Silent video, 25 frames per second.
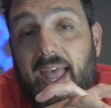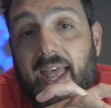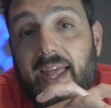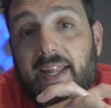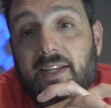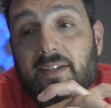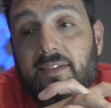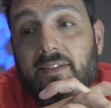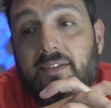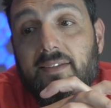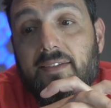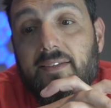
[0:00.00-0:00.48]

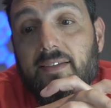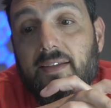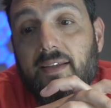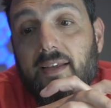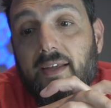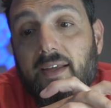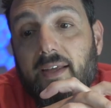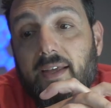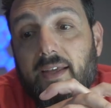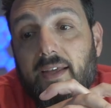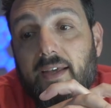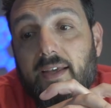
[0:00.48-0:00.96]
And
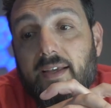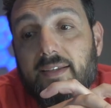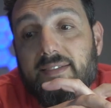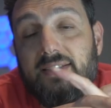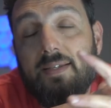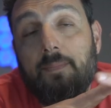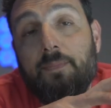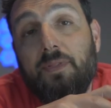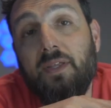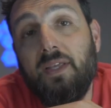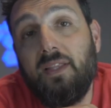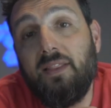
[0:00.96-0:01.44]

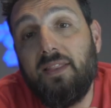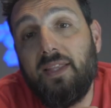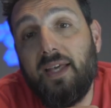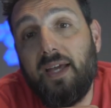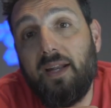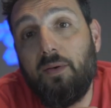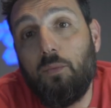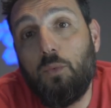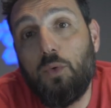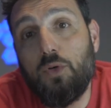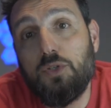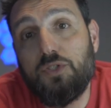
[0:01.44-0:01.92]
something
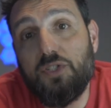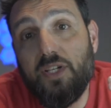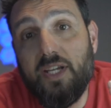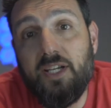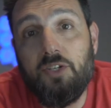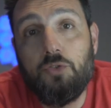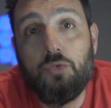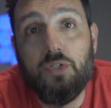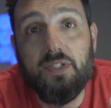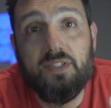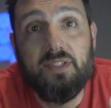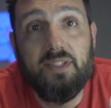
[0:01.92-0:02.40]
that was
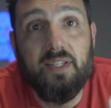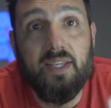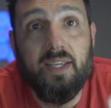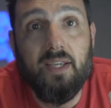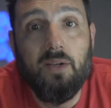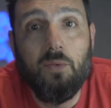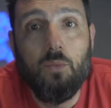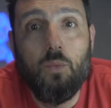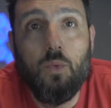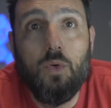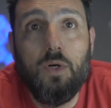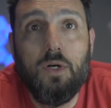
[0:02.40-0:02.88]
interesting
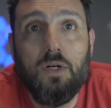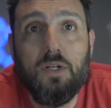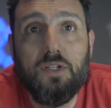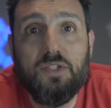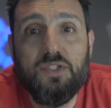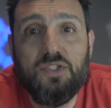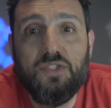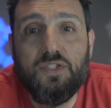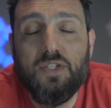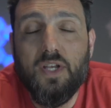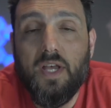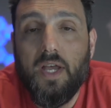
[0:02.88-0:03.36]

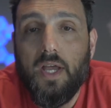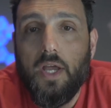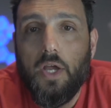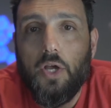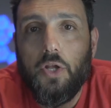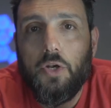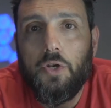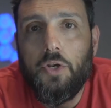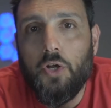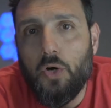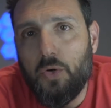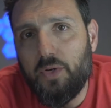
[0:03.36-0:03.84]
was
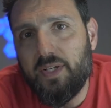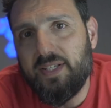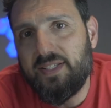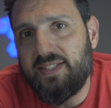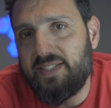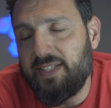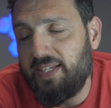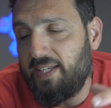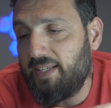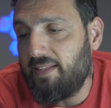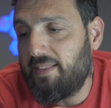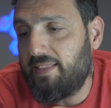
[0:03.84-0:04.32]

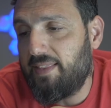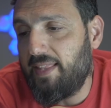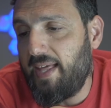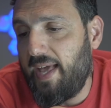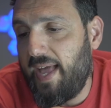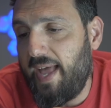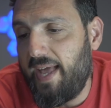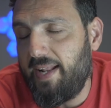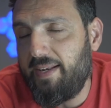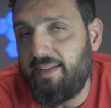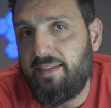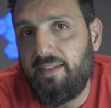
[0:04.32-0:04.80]
noticing
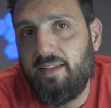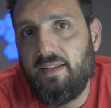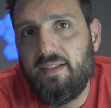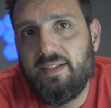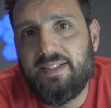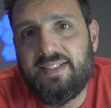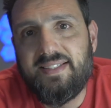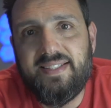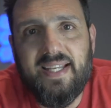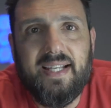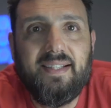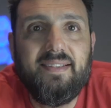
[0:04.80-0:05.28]
that
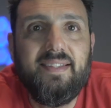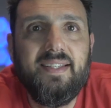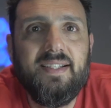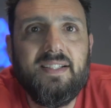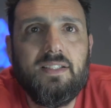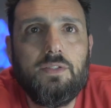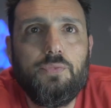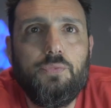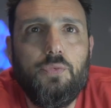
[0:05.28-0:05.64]
settings